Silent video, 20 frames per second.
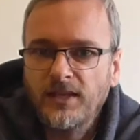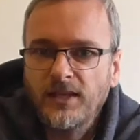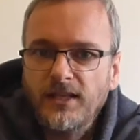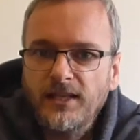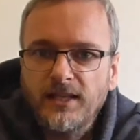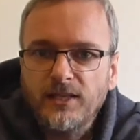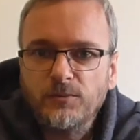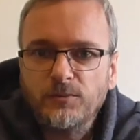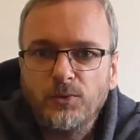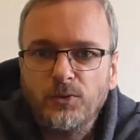
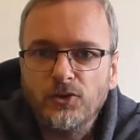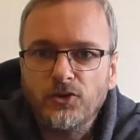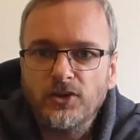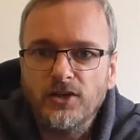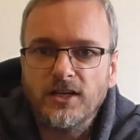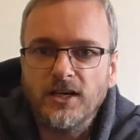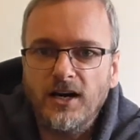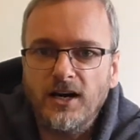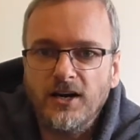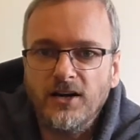Just put
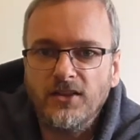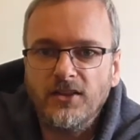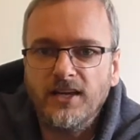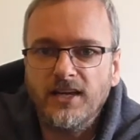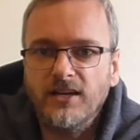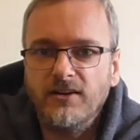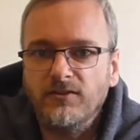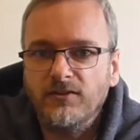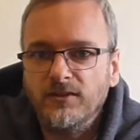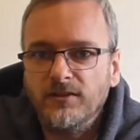the cart
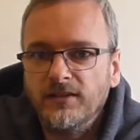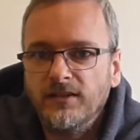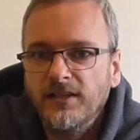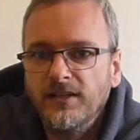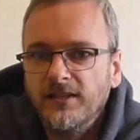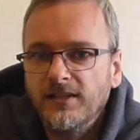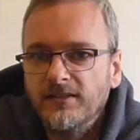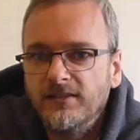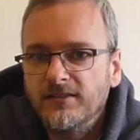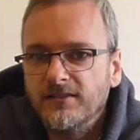there and,
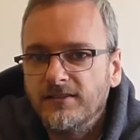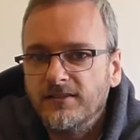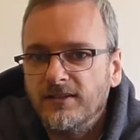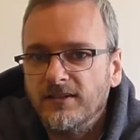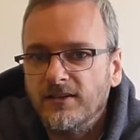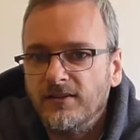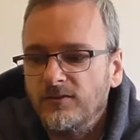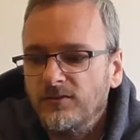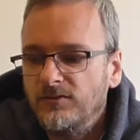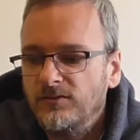you
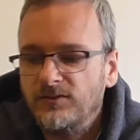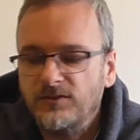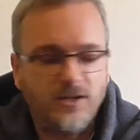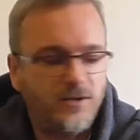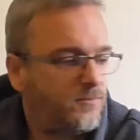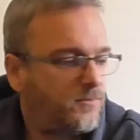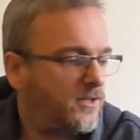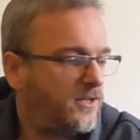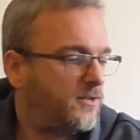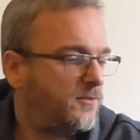know,
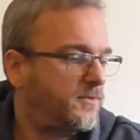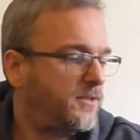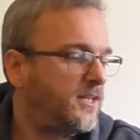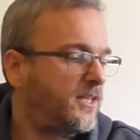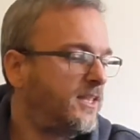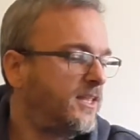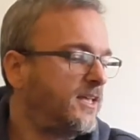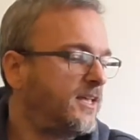start playing that.